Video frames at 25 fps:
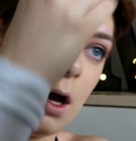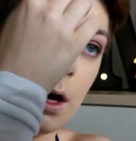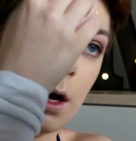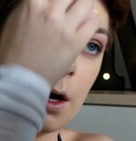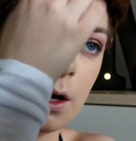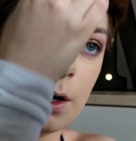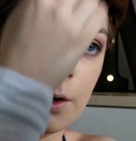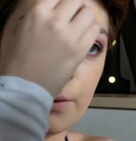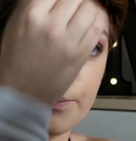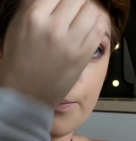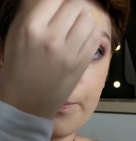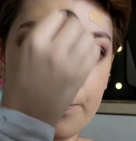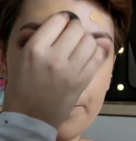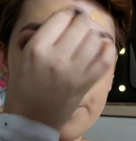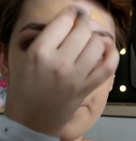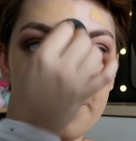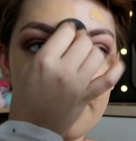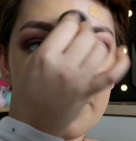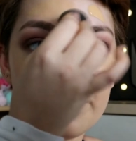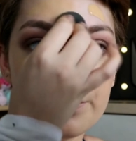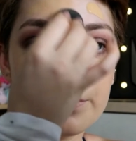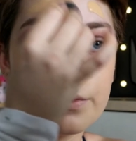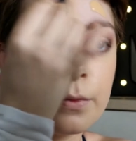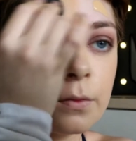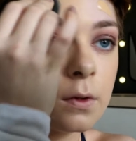Um,
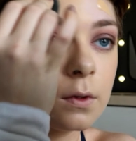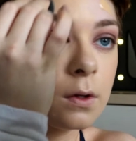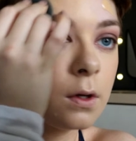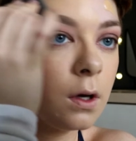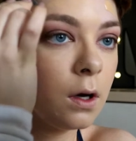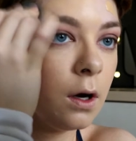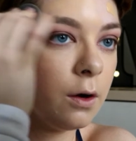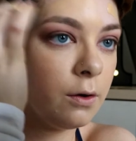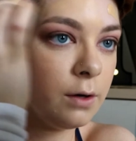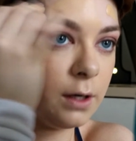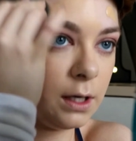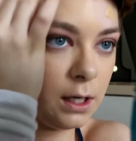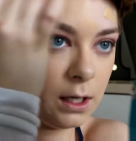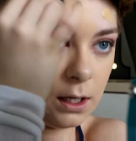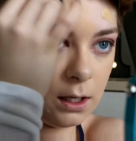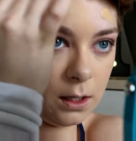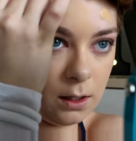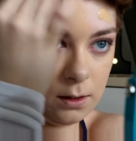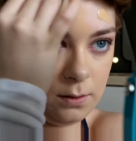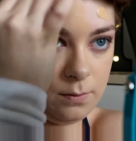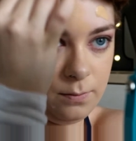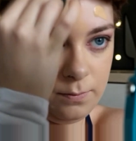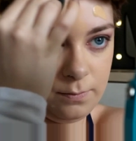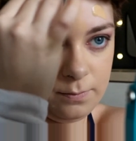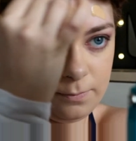
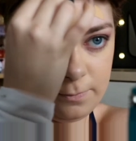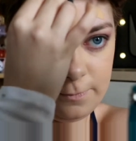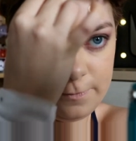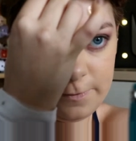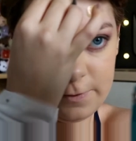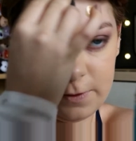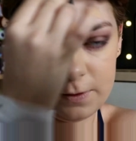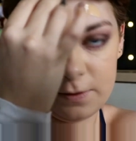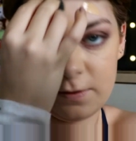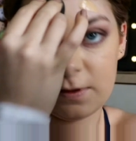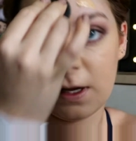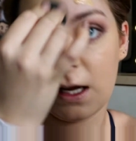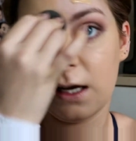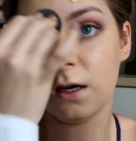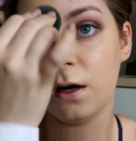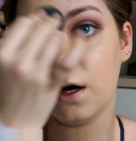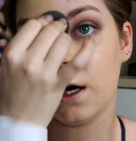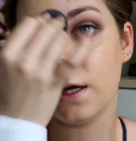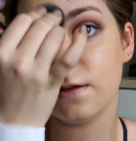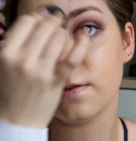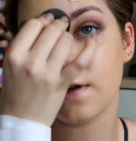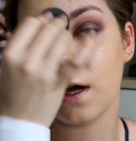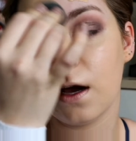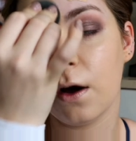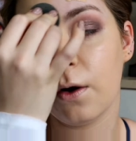only for say
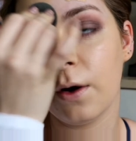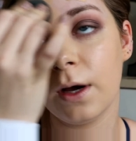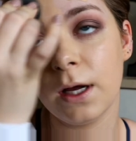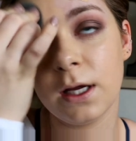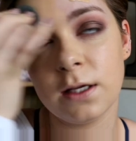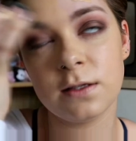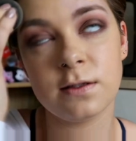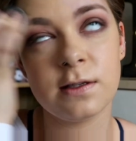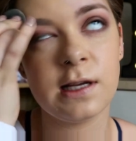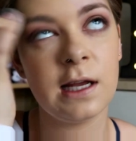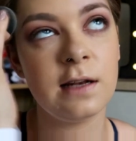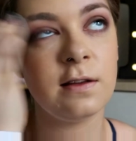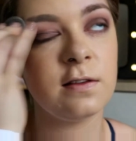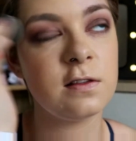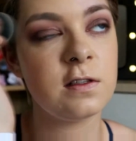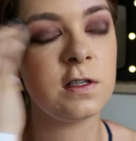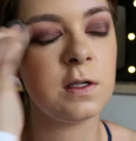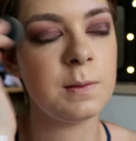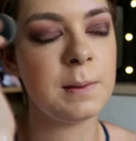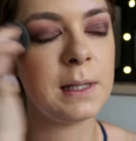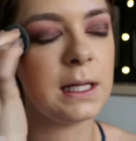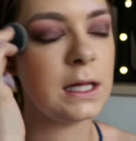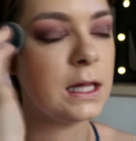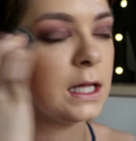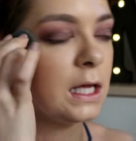nights out. It tends to
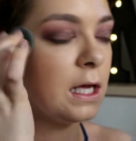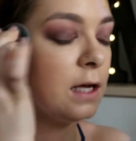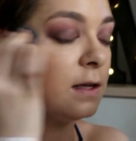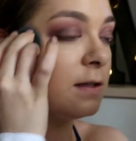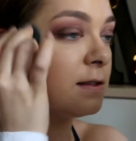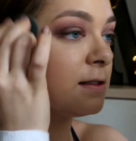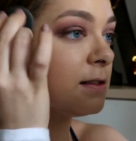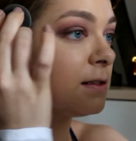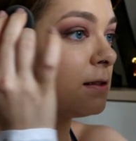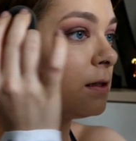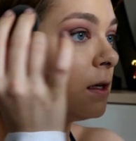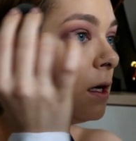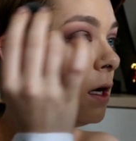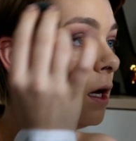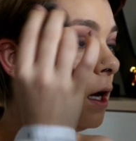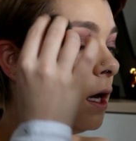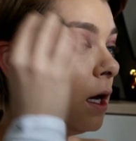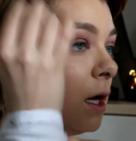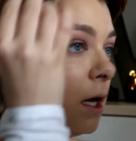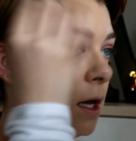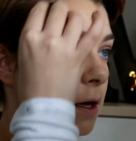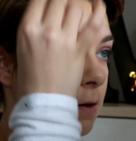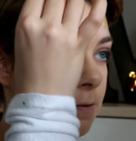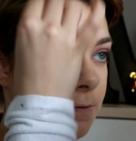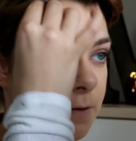be this
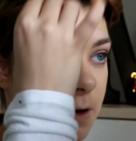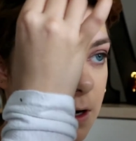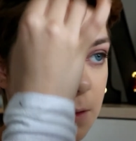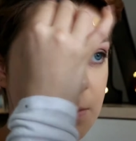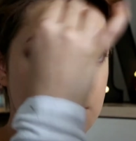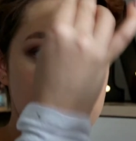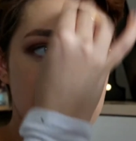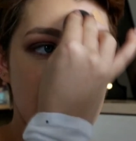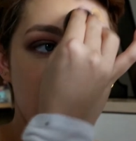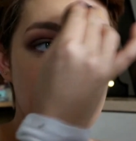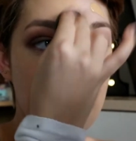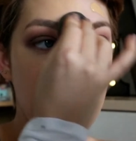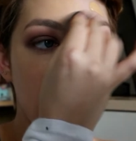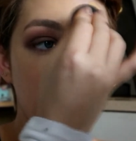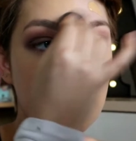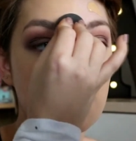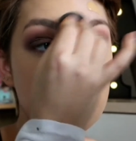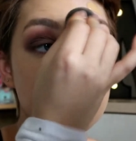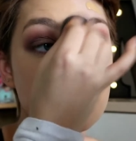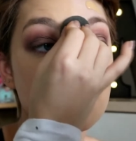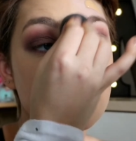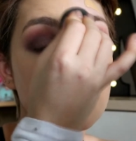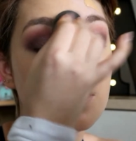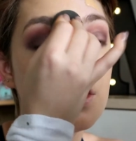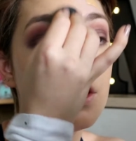if I'm
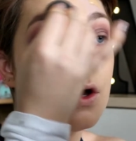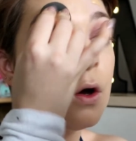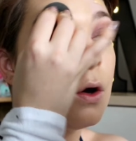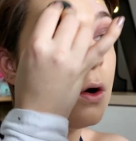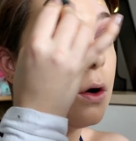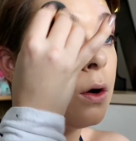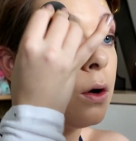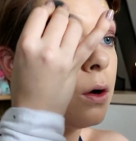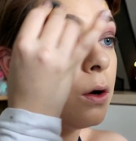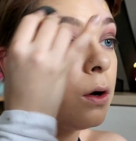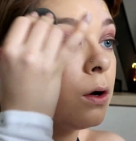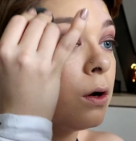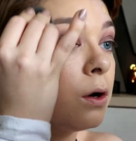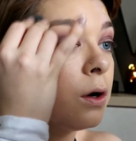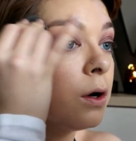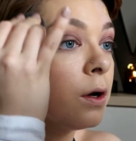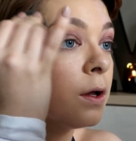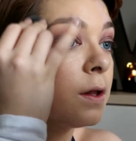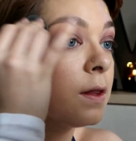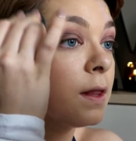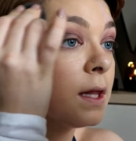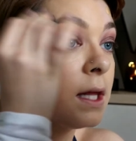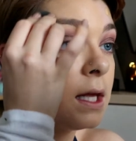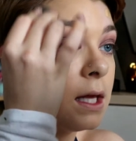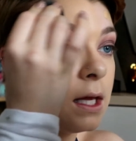tanned or
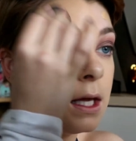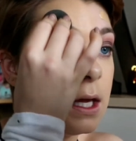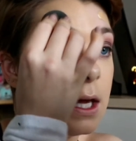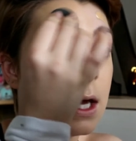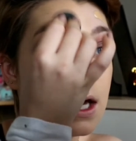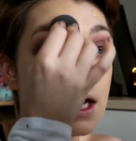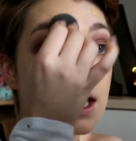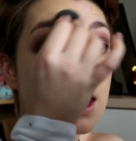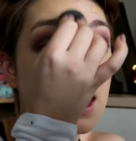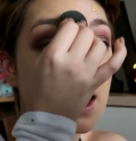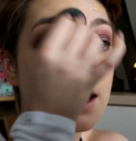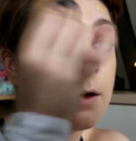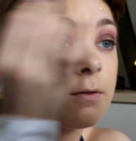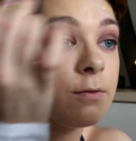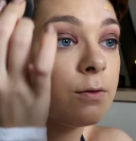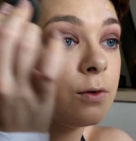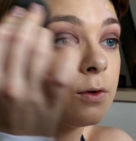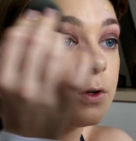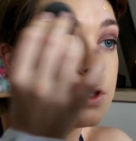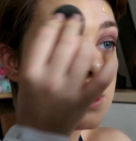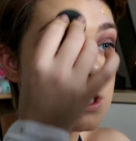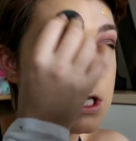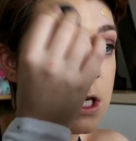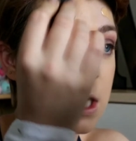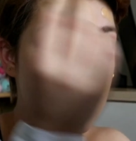the Kat
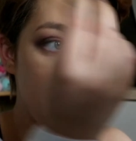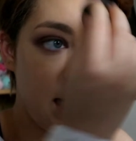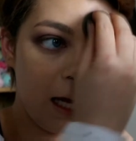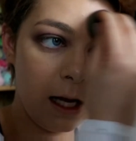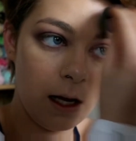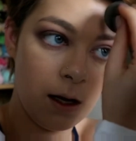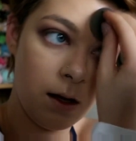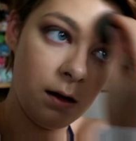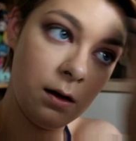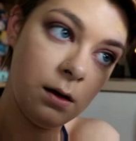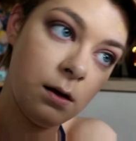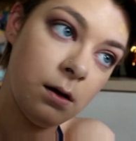Von D